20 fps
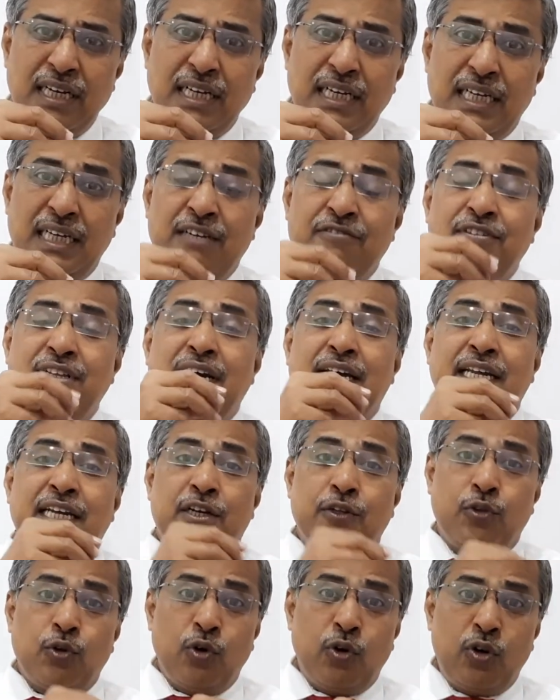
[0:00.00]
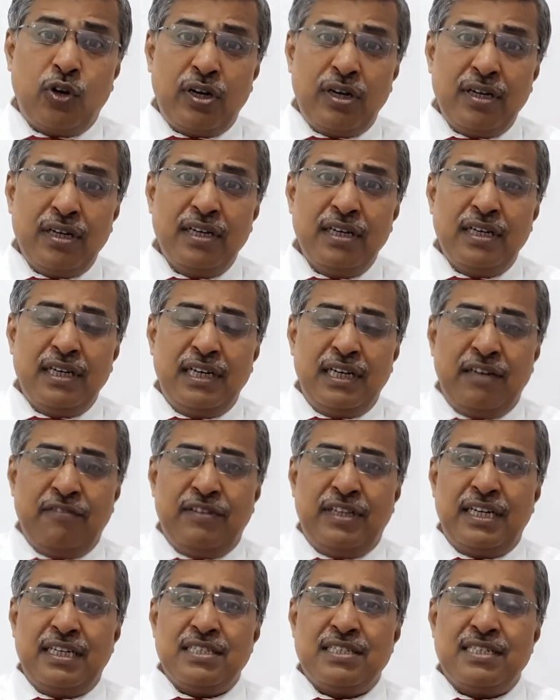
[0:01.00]
if they are ignored, if
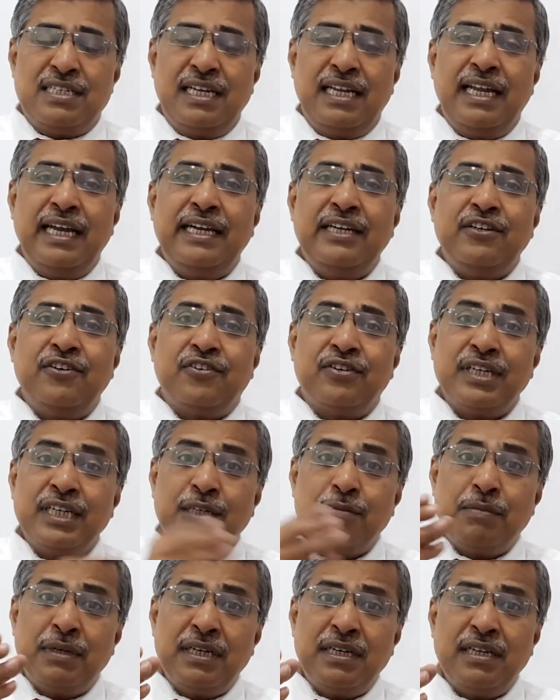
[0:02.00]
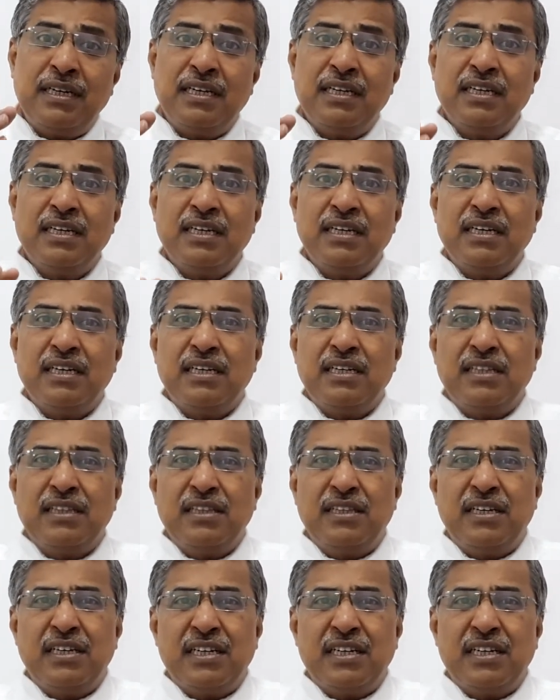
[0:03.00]
there is delay in treatment, the